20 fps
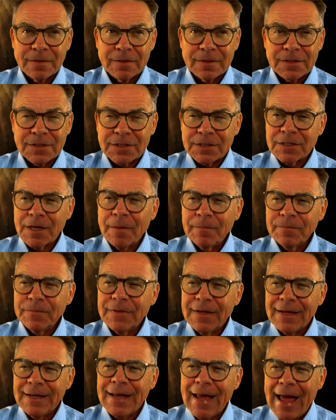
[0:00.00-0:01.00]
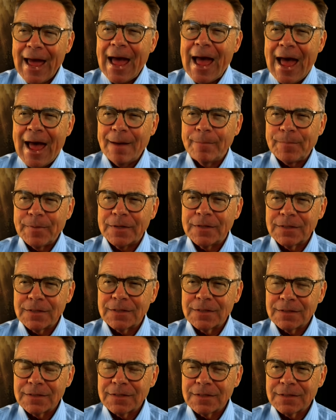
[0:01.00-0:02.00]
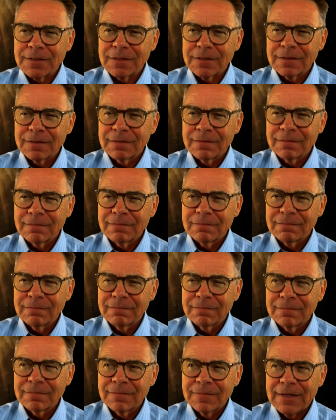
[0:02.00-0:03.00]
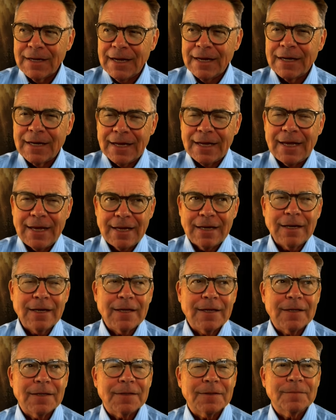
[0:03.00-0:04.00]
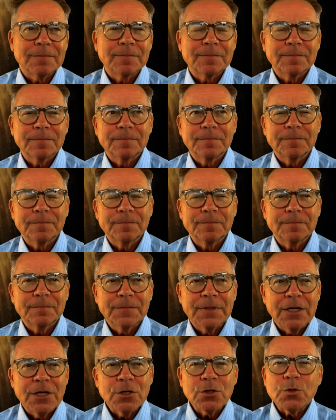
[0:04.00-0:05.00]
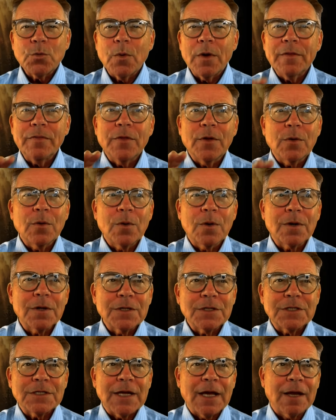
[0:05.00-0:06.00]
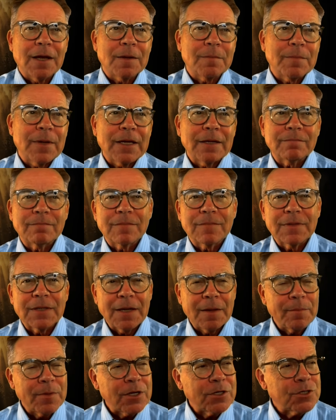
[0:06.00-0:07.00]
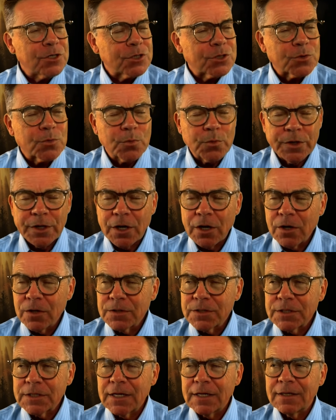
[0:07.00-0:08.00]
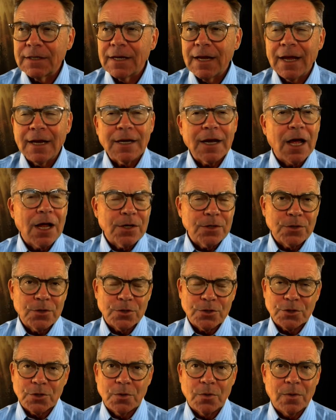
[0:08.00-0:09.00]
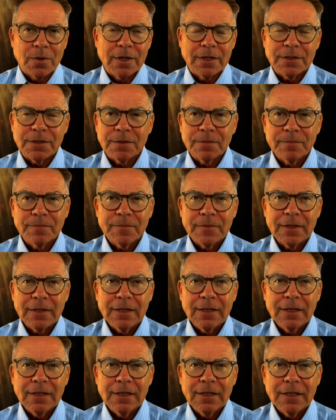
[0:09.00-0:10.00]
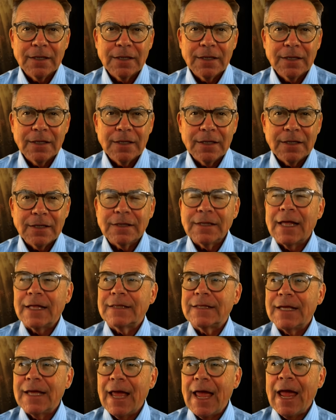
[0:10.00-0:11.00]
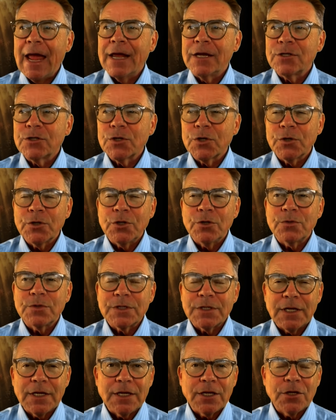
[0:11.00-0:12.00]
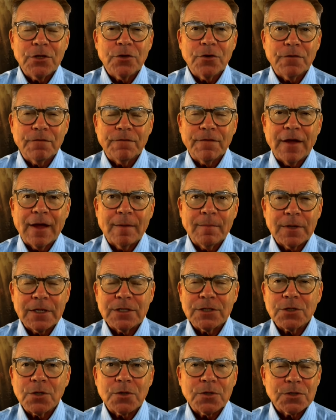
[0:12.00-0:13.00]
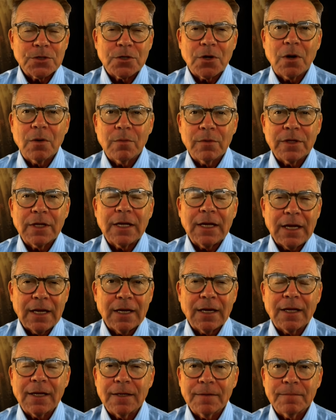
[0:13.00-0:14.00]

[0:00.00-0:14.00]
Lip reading: something happens in a healing. Here's what the Lord is telling me. Let me just rehearse it and underscore it. That the answer you seek in your family is going to start with a healing.